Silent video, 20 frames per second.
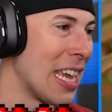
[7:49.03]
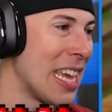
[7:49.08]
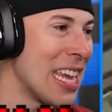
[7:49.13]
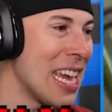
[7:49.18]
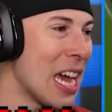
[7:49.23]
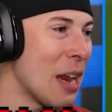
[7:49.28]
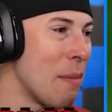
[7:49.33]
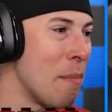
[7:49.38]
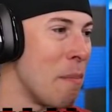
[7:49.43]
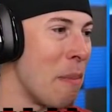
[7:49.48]
He
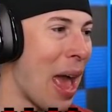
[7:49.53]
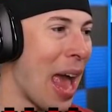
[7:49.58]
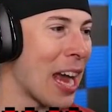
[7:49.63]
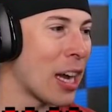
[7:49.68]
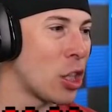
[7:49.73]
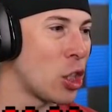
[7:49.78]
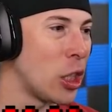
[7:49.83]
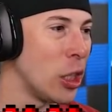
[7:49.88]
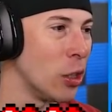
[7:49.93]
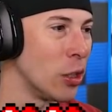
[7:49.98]
had
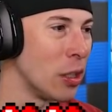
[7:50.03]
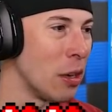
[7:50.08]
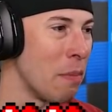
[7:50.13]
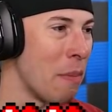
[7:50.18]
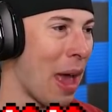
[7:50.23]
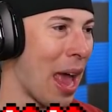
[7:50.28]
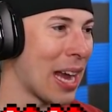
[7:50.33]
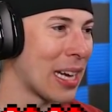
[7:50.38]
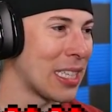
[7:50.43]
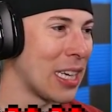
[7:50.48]
max shield and
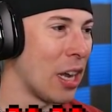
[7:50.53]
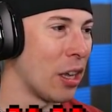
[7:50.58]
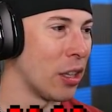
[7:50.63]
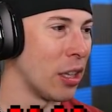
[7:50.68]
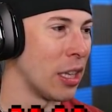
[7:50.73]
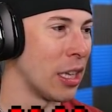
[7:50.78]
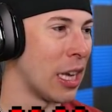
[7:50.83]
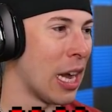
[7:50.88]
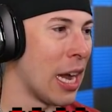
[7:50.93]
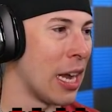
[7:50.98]
max health,
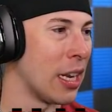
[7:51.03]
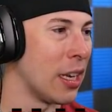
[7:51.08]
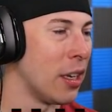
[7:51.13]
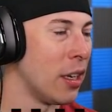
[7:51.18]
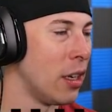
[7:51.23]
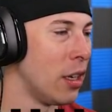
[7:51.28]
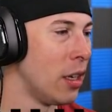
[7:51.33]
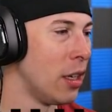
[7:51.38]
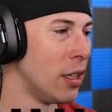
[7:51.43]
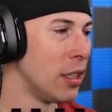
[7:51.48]
and the guy...
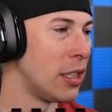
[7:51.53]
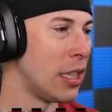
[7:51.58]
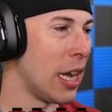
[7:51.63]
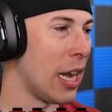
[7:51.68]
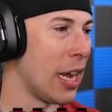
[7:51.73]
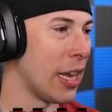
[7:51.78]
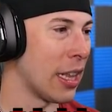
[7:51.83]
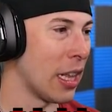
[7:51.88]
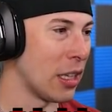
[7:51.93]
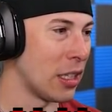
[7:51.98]

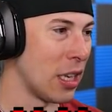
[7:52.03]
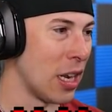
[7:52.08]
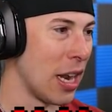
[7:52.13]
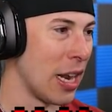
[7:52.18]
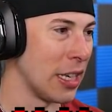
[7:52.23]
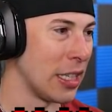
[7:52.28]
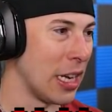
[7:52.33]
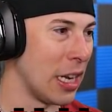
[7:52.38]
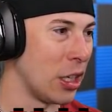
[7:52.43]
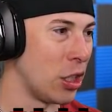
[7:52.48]
Dang, that's a
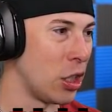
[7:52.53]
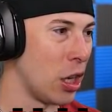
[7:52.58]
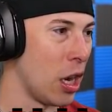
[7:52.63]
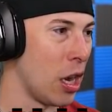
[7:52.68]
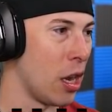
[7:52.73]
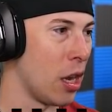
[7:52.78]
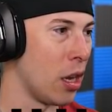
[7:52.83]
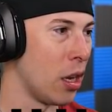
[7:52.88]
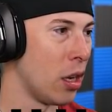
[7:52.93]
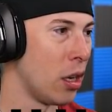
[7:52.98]
nice
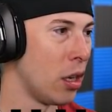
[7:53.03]
headshot.